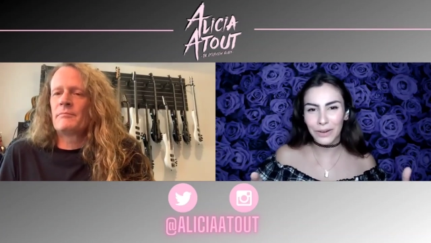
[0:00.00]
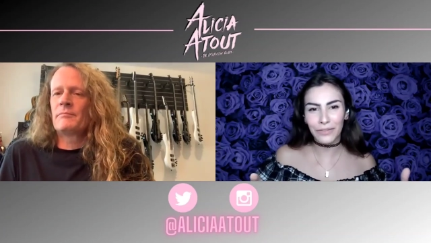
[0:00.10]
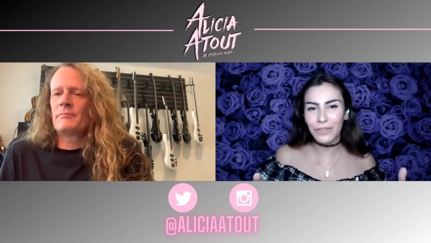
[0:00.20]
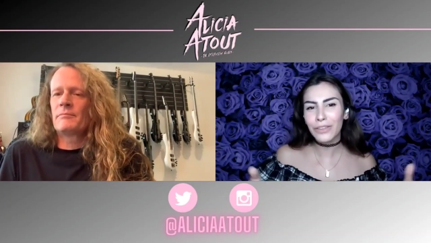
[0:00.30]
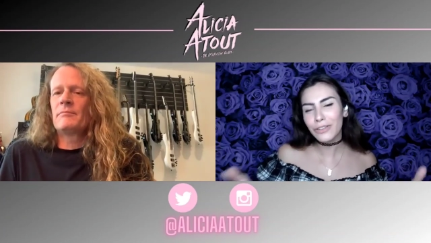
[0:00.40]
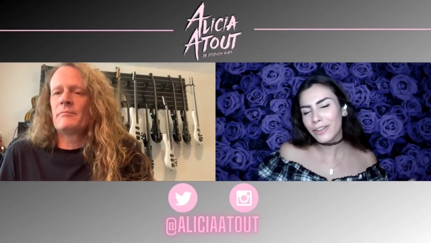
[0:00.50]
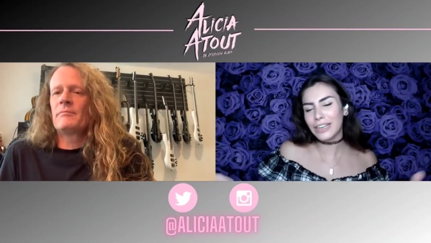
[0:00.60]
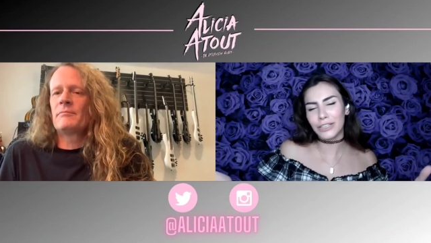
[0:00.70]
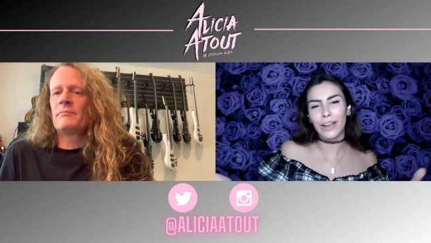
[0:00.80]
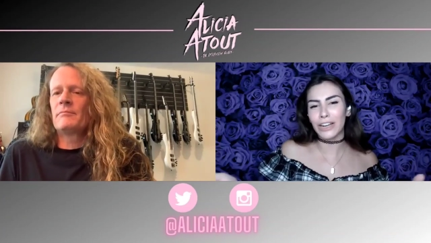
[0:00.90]
Speaker 1: as one of the
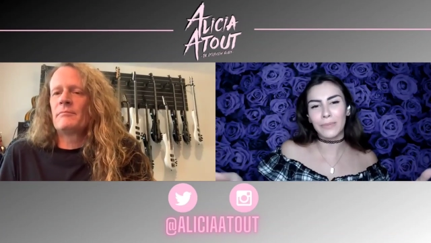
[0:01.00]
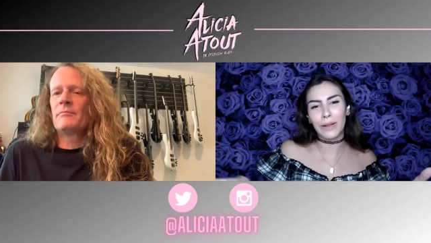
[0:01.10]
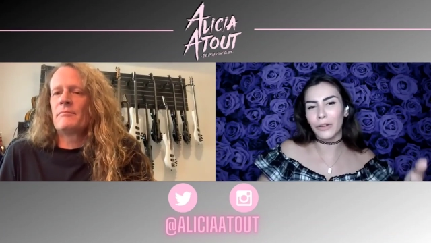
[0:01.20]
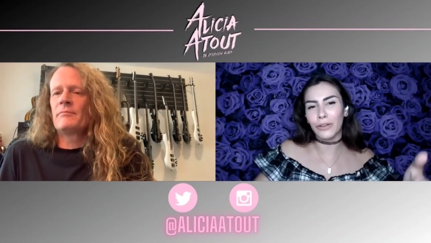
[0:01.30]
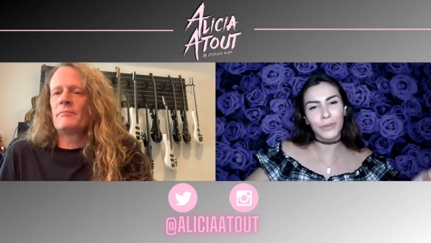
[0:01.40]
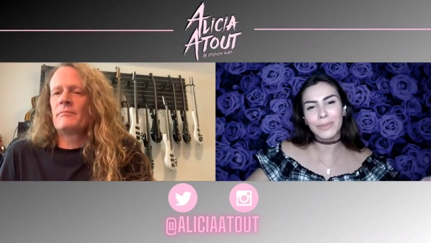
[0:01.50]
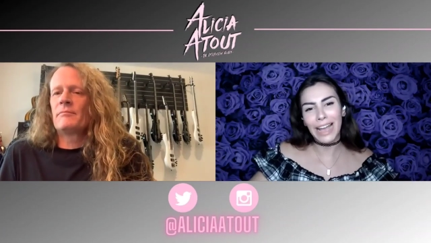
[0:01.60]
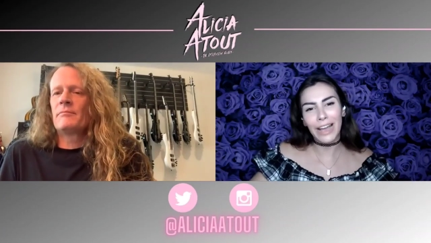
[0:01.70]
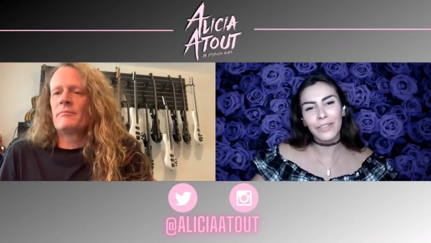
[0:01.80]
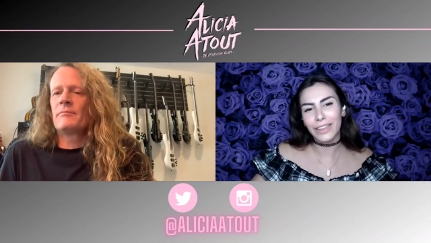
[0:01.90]
greatest thrash metal
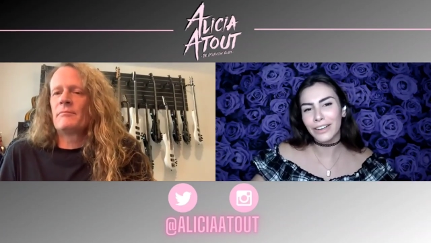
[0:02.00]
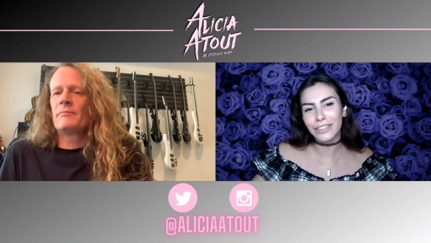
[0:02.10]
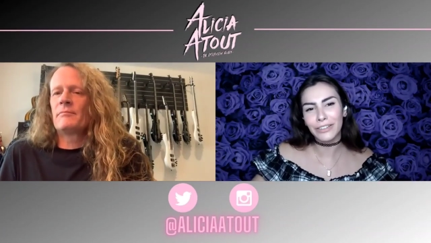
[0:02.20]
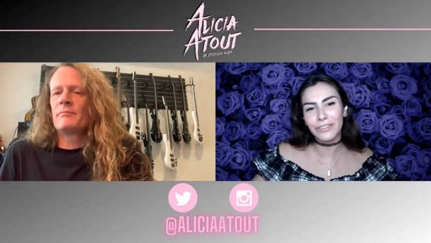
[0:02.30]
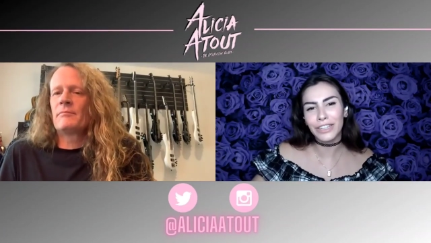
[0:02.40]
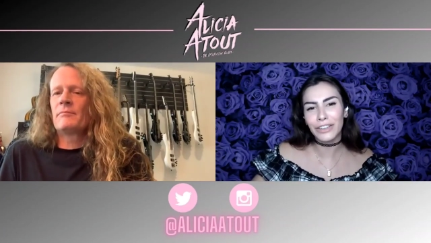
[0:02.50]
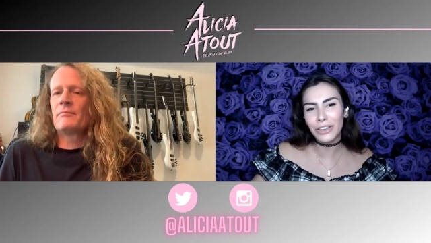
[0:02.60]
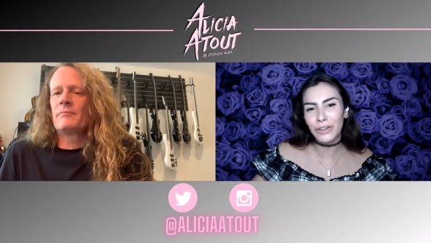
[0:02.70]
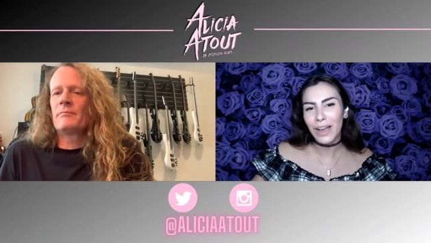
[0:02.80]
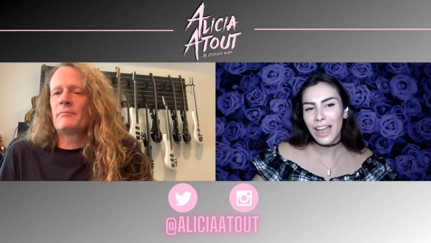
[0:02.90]
groups out there. So
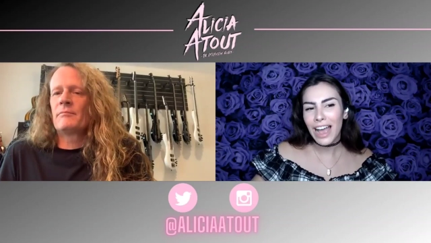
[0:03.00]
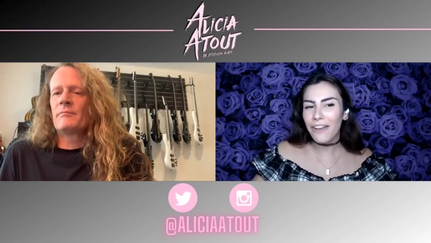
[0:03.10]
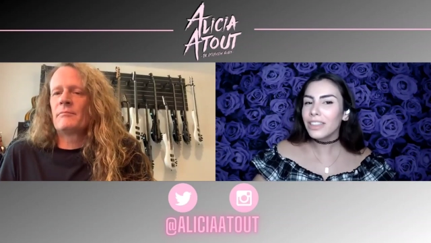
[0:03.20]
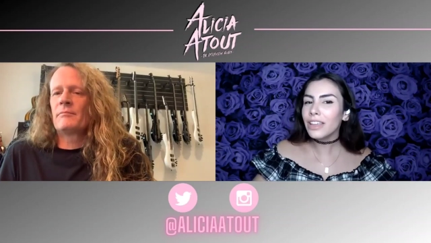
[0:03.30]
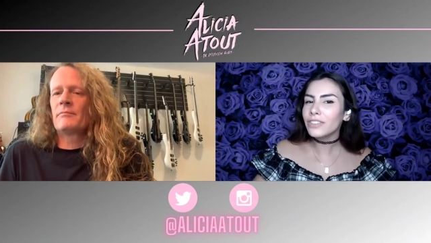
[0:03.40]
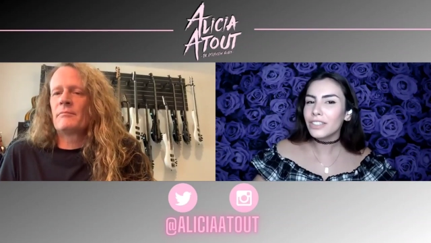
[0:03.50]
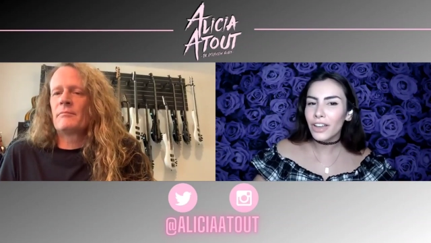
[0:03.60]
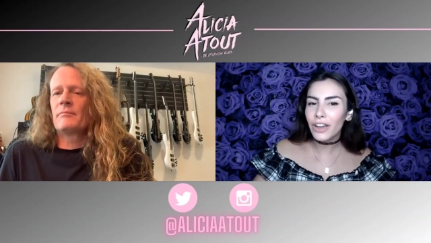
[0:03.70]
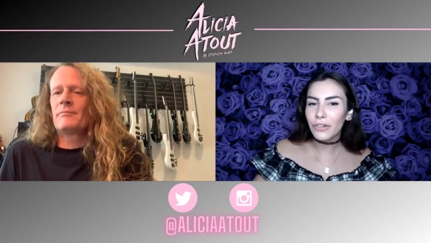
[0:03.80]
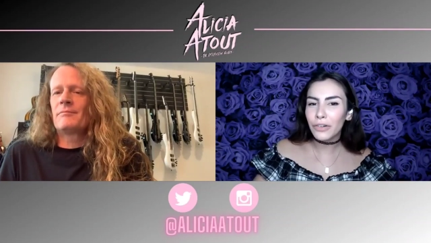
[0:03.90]
to you, I would love
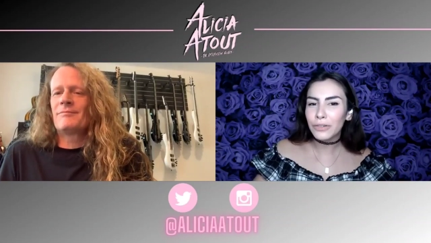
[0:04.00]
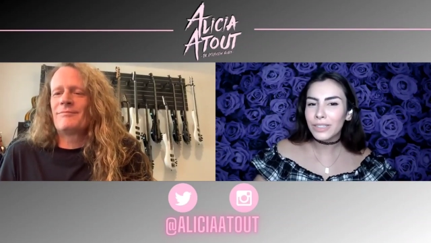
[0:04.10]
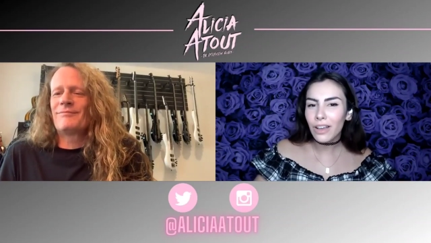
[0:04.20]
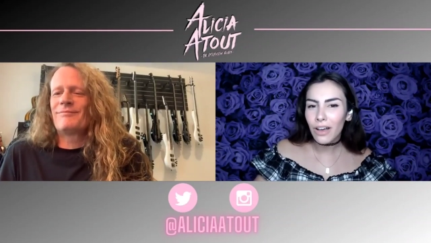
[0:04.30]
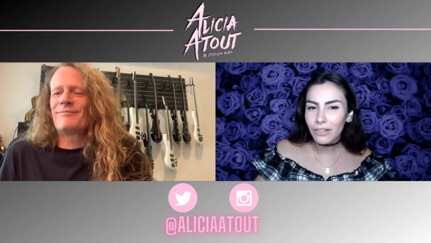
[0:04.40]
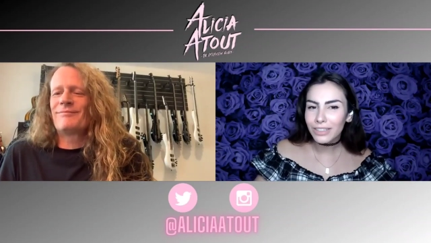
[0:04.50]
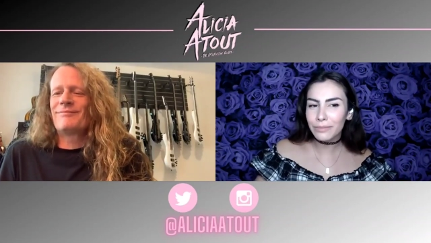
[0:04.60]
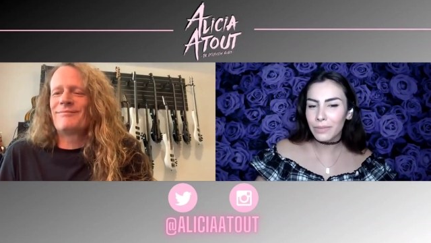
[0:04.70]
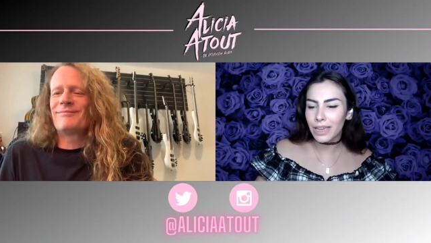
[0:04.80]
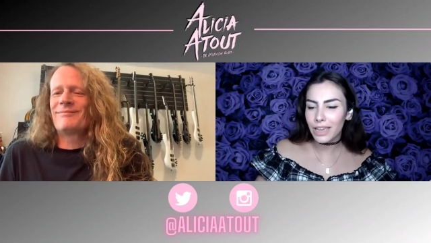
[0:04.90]
to know, who's the
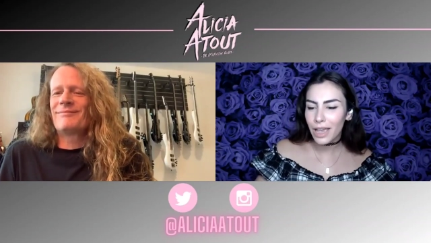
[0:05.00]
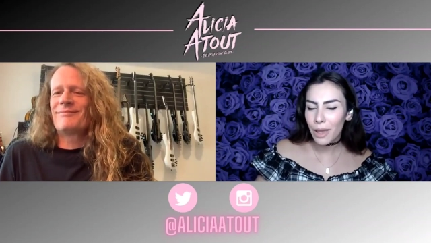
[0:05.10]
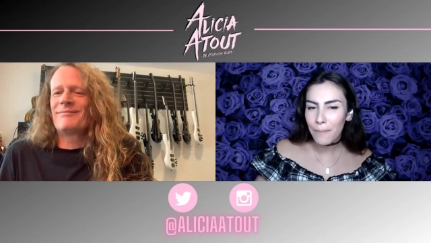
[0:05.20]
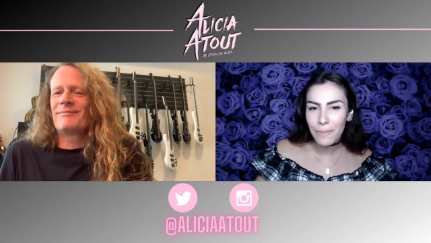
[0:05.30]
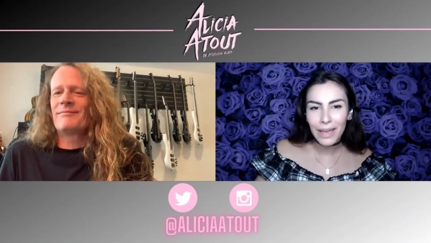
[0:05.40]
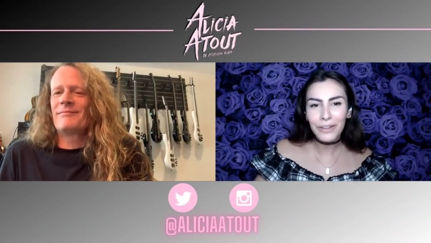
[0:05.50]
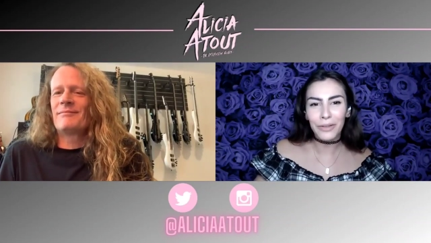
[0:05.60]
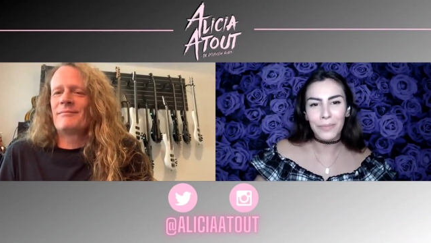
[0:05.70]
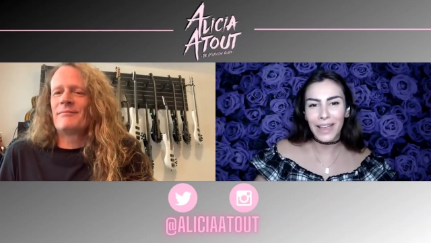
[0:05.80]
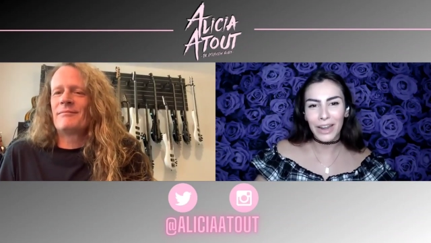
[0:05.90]
ultimate
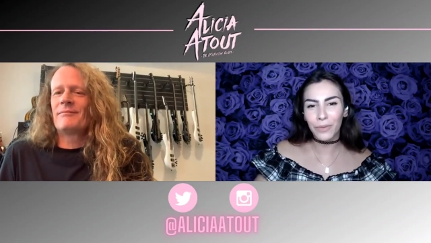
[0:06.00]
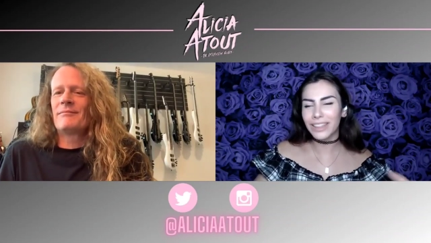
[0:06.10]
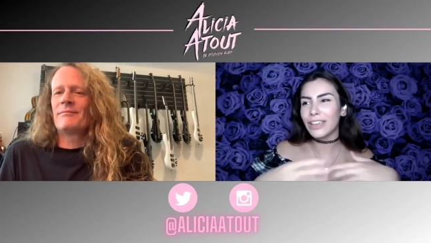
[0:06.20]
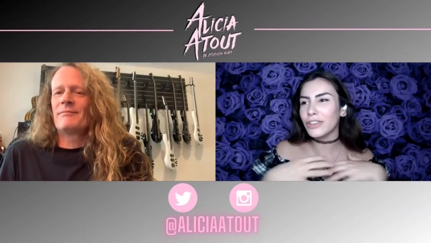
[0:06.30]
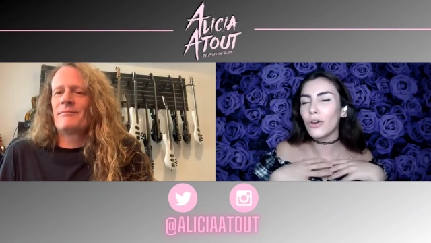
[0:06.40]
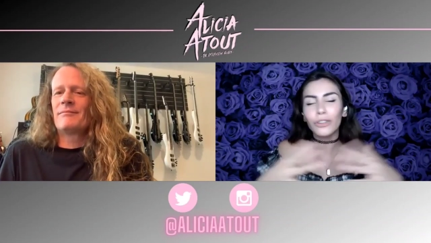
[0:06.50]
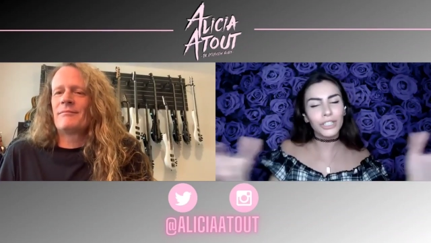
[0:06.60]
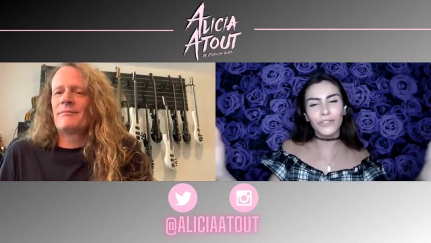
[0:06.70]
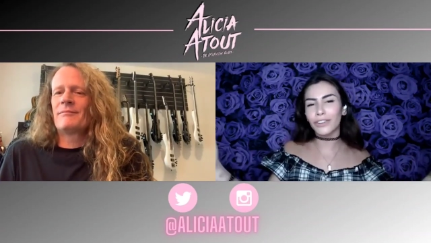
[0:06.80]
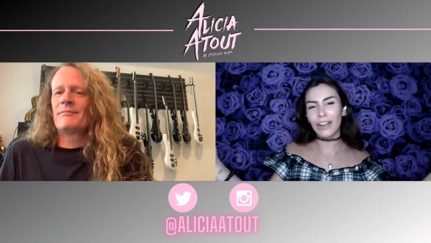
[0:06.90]
metal band, one that
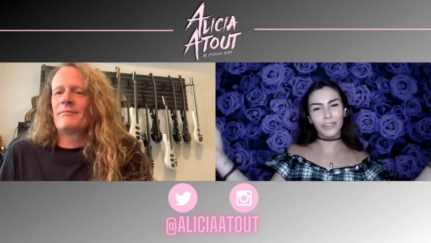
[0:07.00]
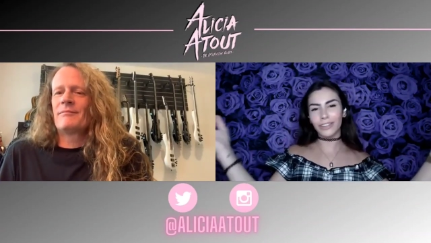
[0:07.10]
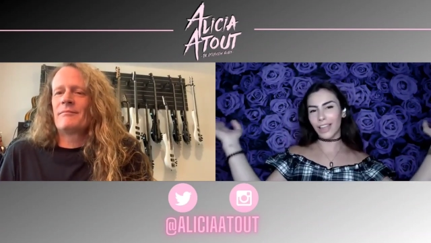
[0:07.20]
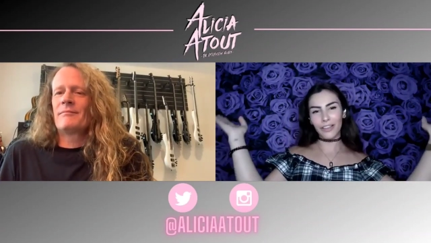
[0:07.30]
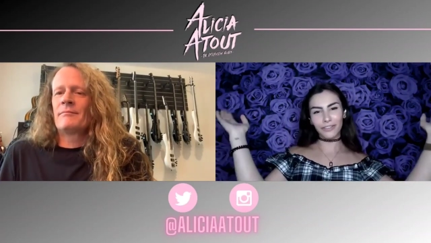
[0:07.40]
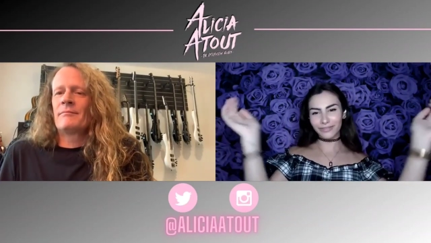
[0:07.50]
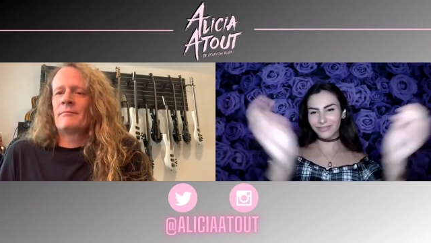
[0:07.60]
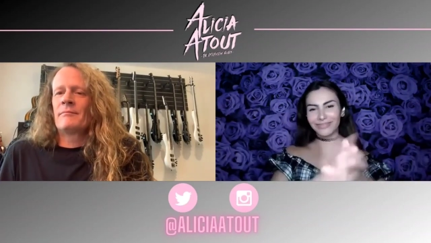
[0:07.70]
you'll just forever love?